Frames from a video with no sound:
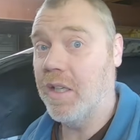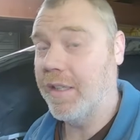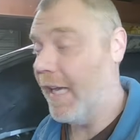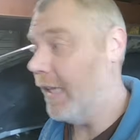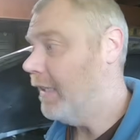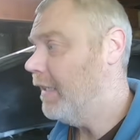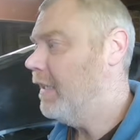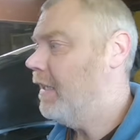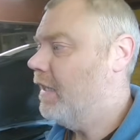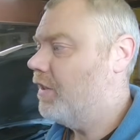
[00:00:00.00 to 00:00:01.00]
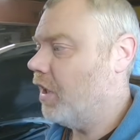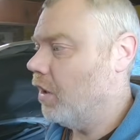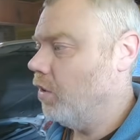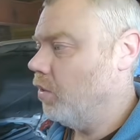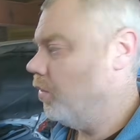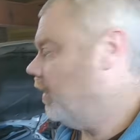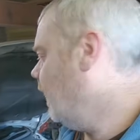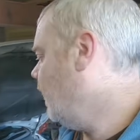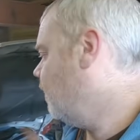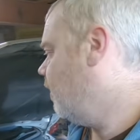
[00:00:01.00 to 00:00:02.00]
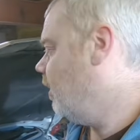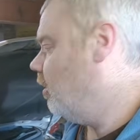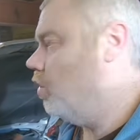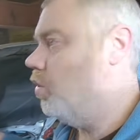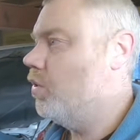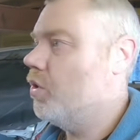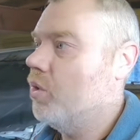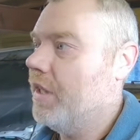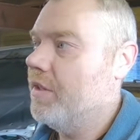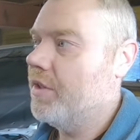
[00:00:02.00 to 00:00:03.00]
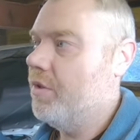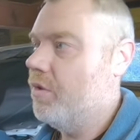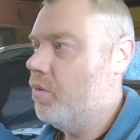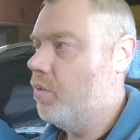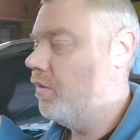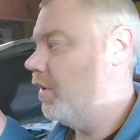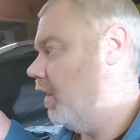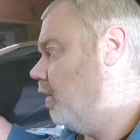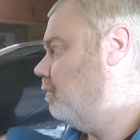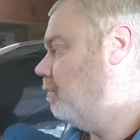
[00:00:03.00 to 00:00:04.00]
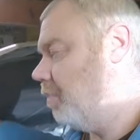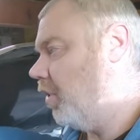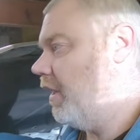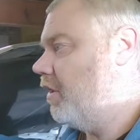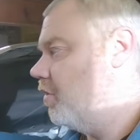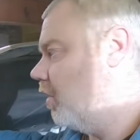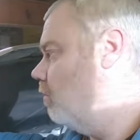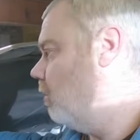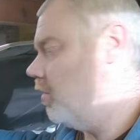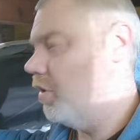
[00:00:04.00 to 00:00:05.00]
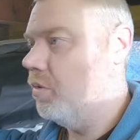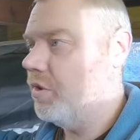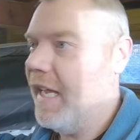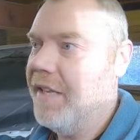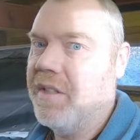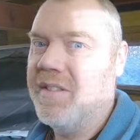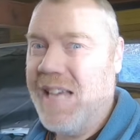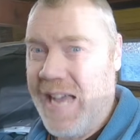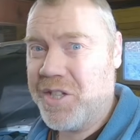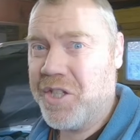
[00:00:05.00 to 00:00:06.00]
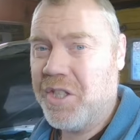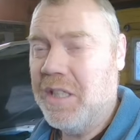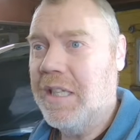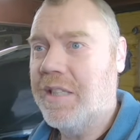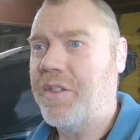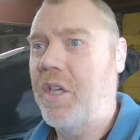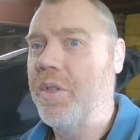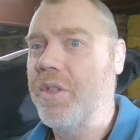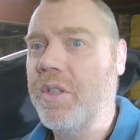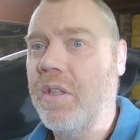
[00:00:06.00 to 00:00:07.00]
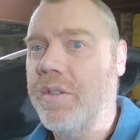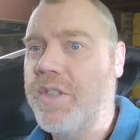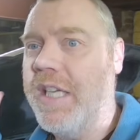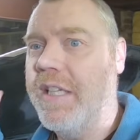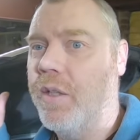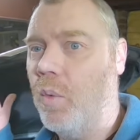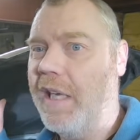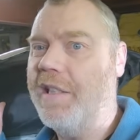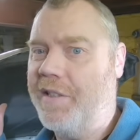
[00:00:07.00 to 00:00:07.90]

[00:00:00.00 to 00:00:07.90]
like that. So the ECU talking to the body control modules and the dash. So you start taking away